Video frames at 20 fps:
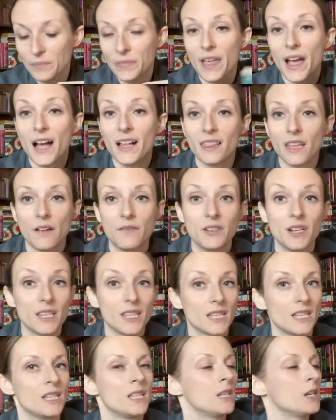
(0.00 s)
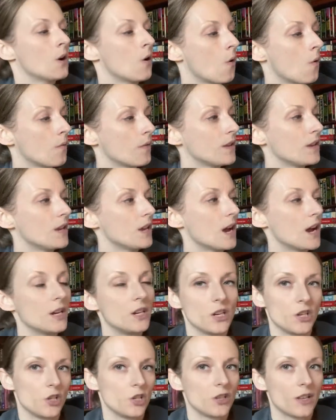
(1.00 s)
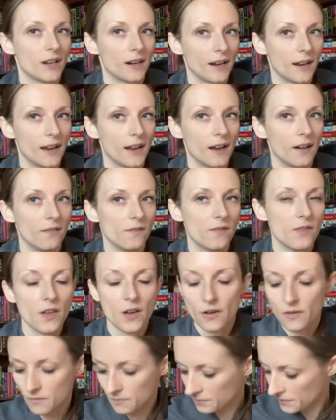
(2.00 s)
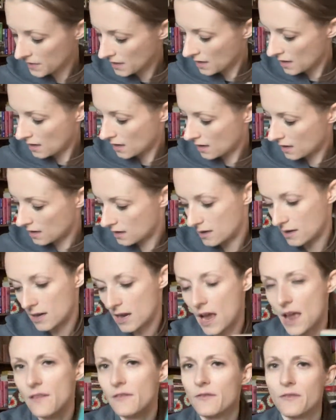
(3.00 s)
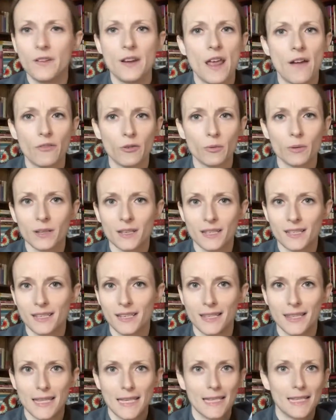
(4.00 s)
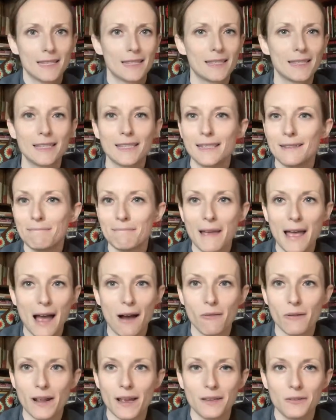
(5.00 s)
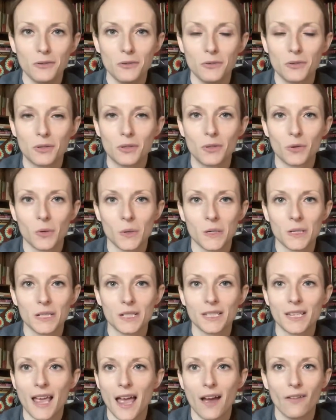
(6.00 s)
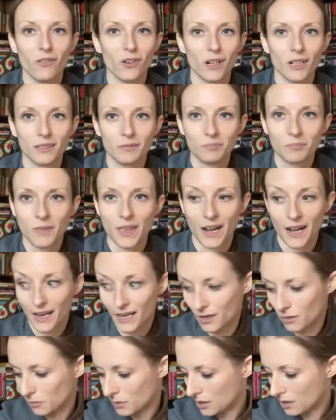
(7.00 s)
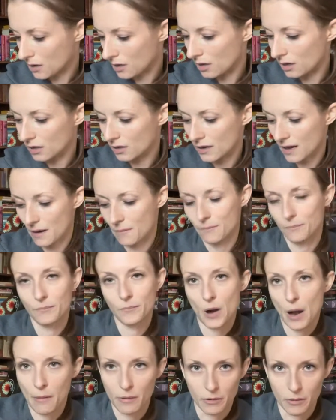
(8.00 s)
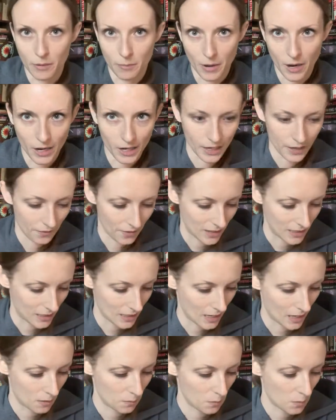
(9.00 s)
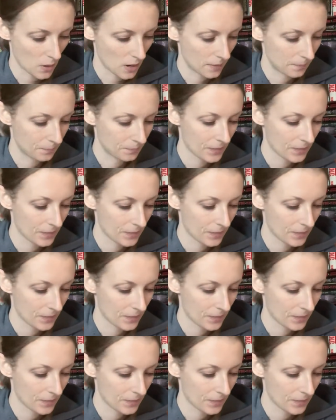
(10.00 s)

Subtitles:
I loved it. This is the only edition that I have though. I've never really seen this out at used stores ever that I can recall. I probably would have bought it if I did, but